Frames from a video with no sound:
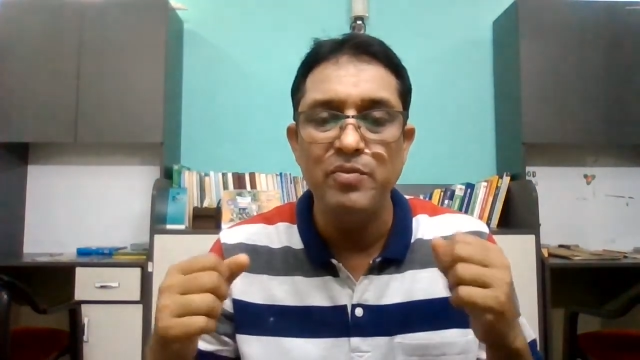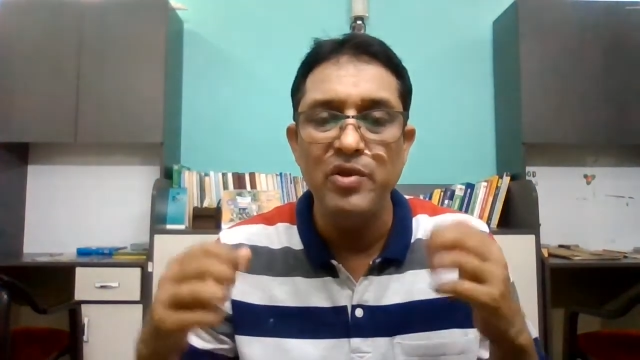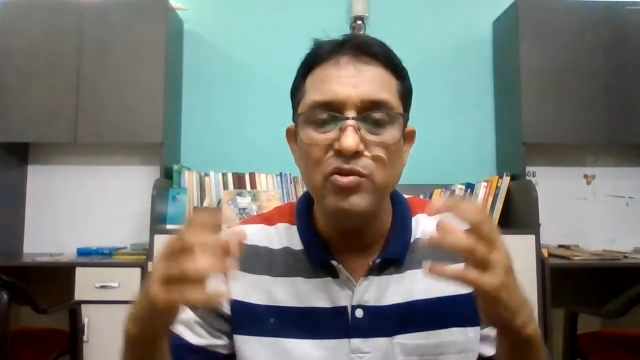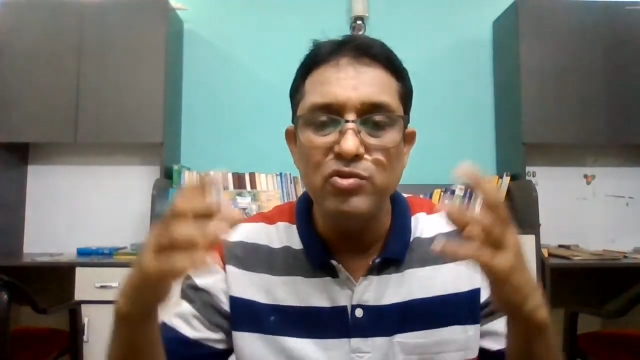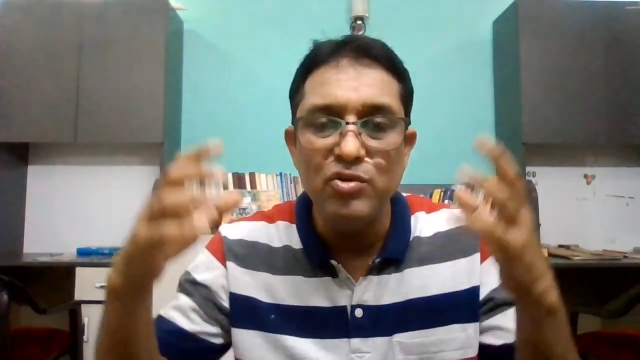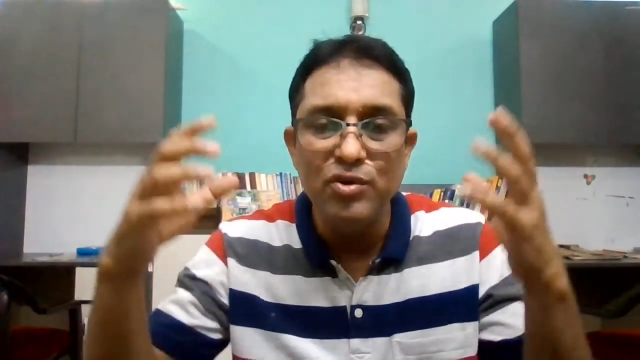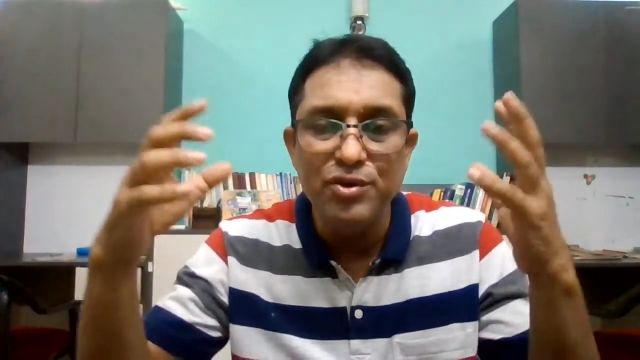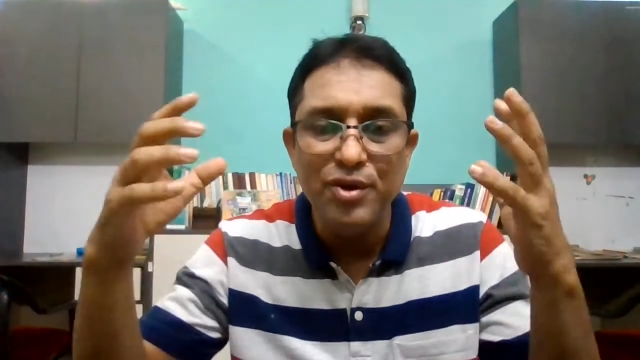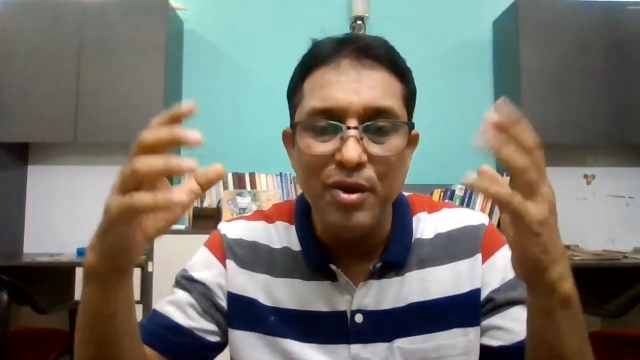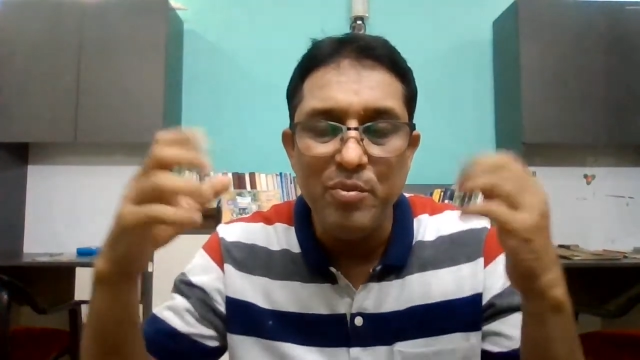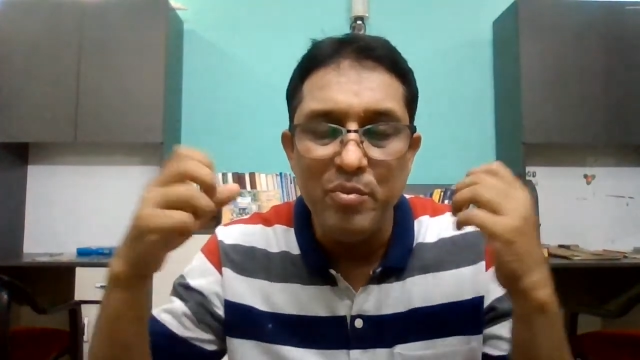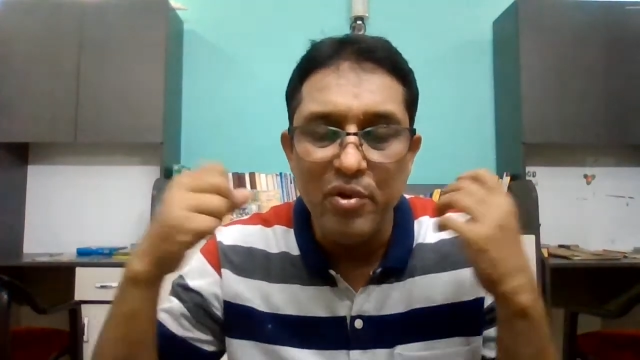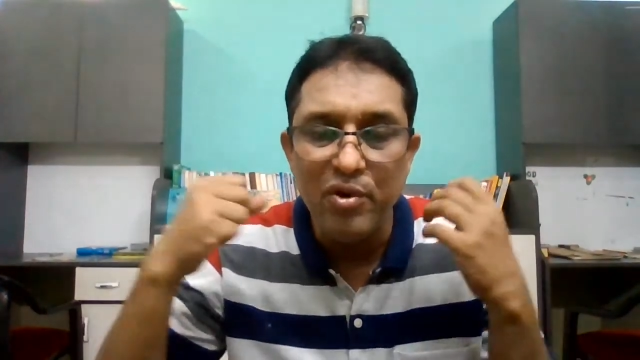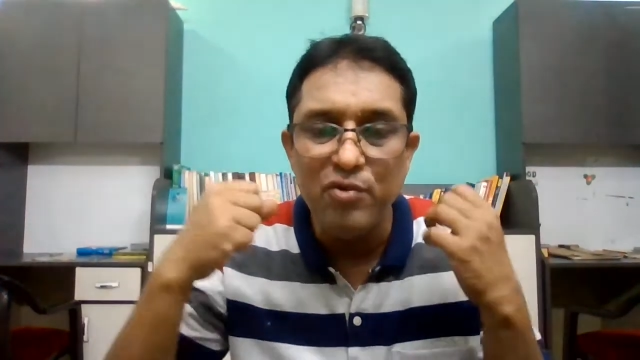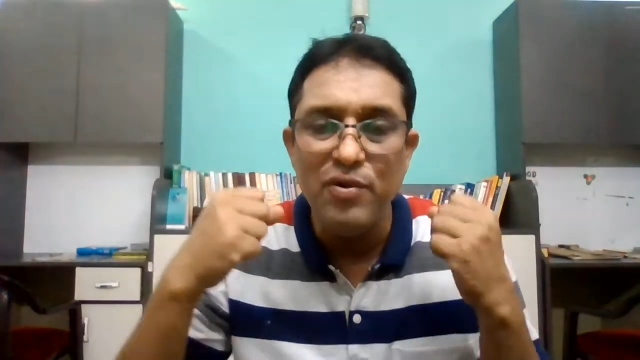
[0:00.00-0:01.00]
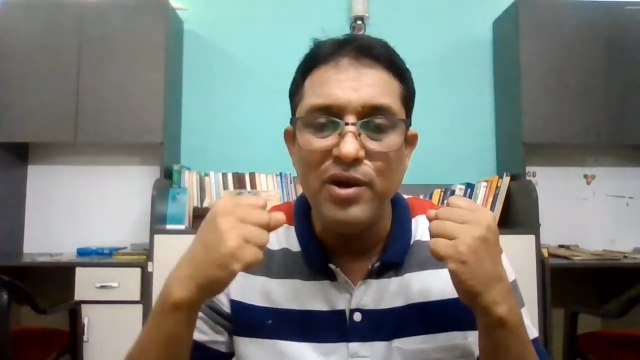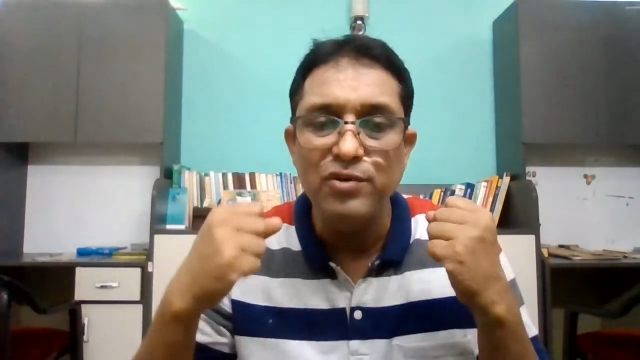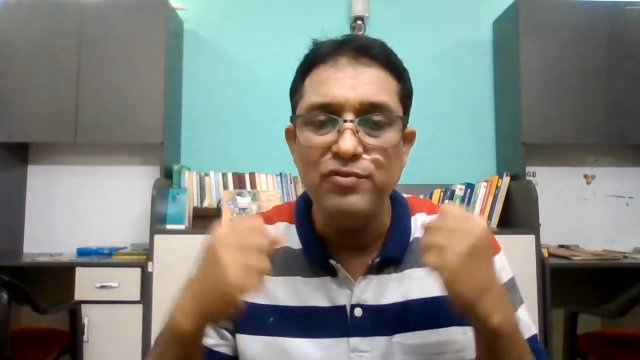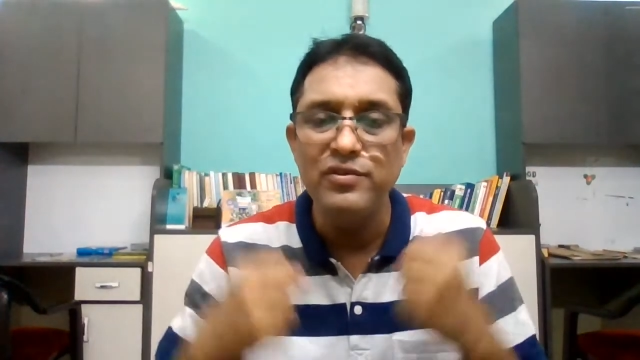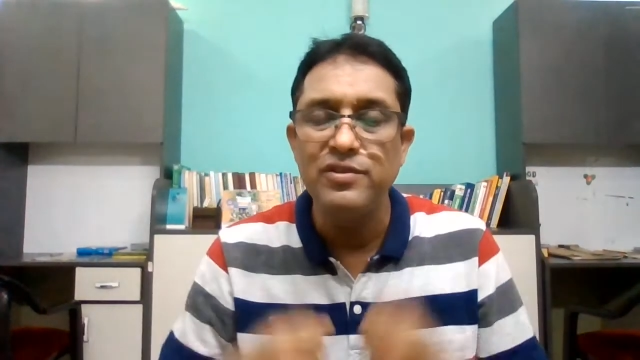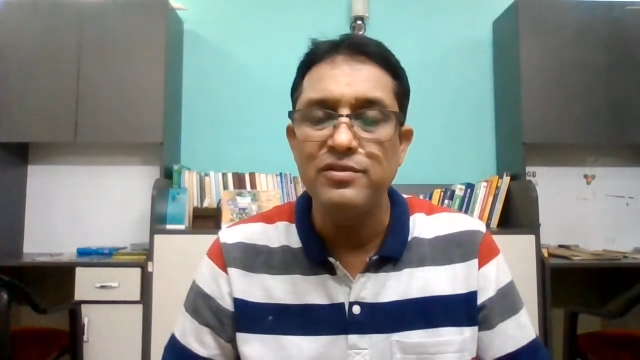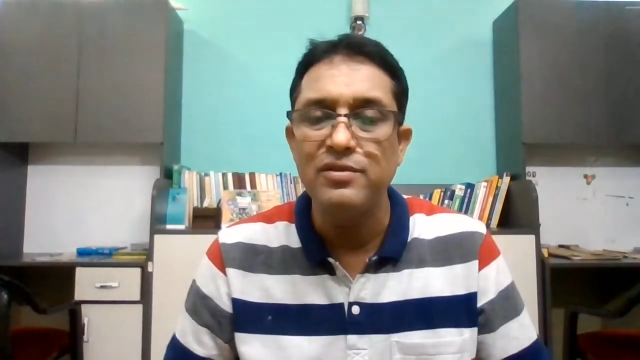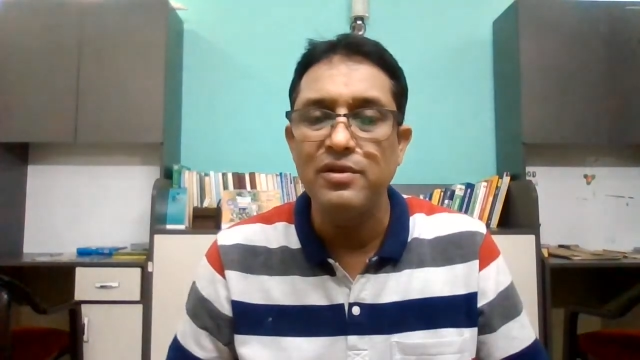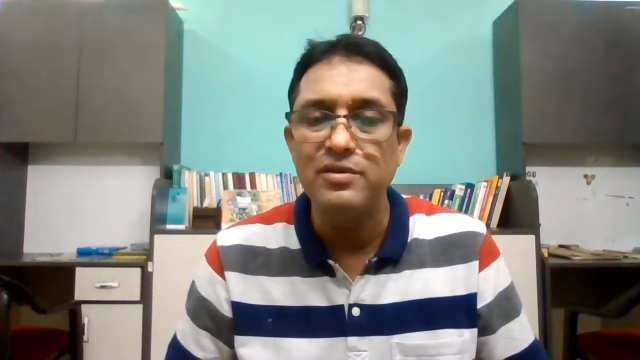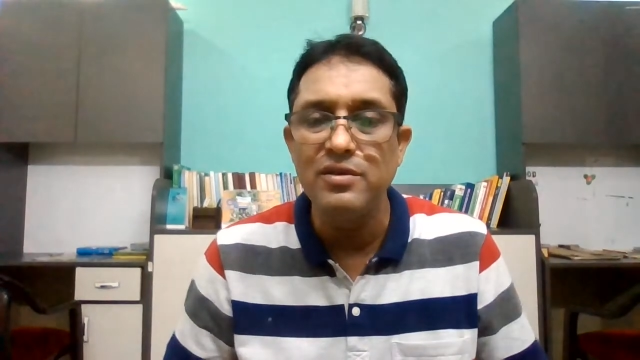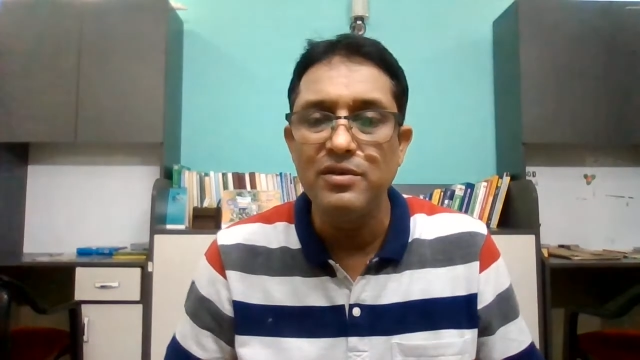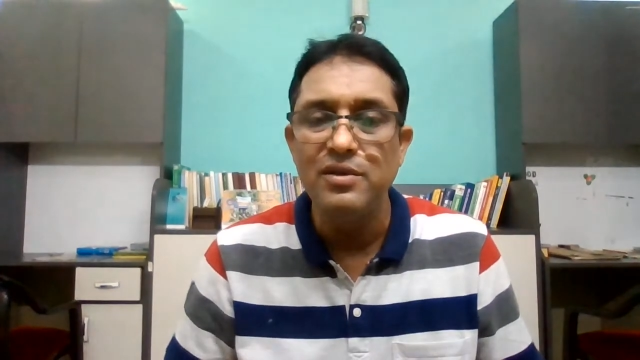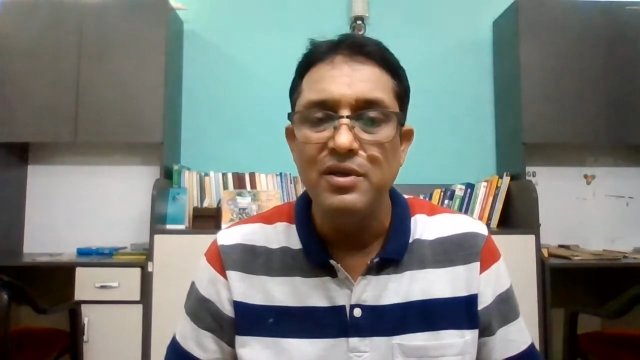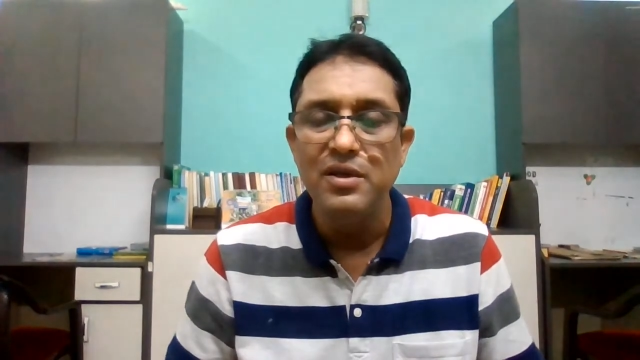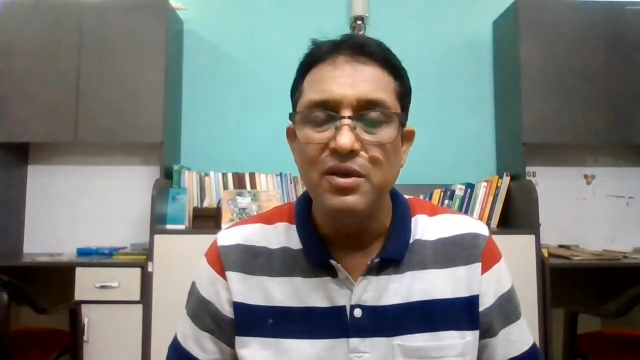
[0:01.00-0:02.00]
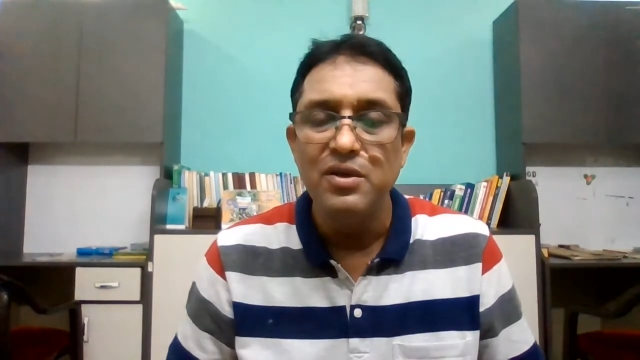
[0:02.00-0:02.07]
you should come forward with certain